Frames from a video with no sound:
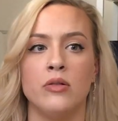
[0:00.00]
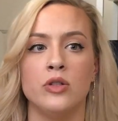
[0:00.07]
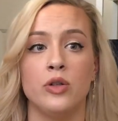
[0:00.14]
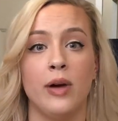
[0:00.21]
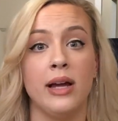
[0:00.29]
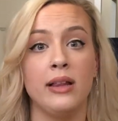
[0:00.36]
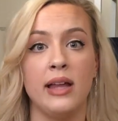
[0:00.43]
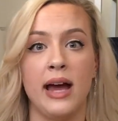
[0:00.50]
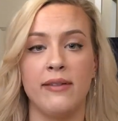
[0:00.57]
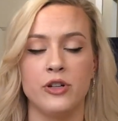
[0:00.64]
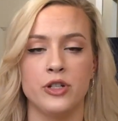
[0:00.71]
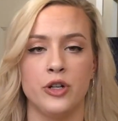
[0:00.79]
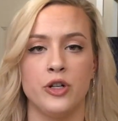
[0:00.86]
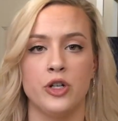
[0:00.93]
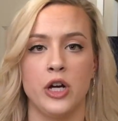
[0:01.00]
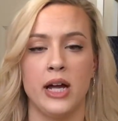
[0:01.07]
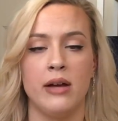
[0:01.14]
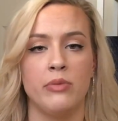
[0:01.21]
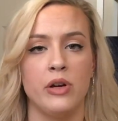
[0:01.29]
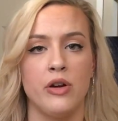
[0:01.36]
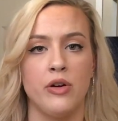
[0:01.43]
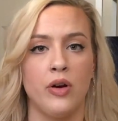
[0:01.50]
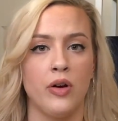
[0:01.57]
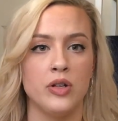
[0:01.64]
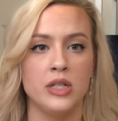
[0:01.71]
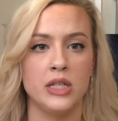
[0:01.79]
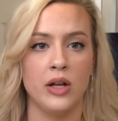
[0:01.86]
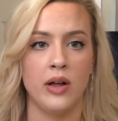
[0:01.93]
directly after surgery and when you're
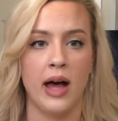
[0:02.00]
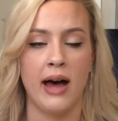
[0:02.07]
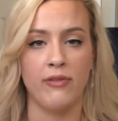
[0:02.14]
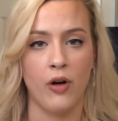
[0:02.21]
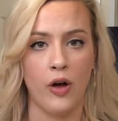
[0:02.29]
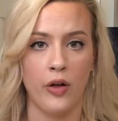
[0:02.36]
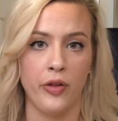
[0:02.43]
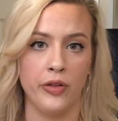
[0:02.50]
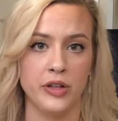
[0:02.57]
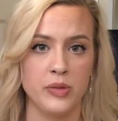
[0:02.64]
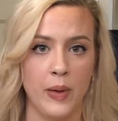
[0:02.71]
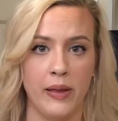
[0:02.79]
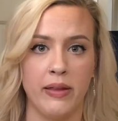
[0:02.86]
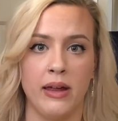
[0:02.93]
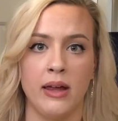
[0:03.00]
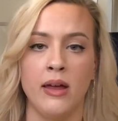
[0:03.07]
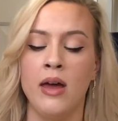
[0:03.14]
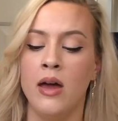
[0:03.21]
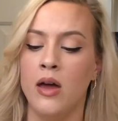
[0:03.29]
still have all of the swelling,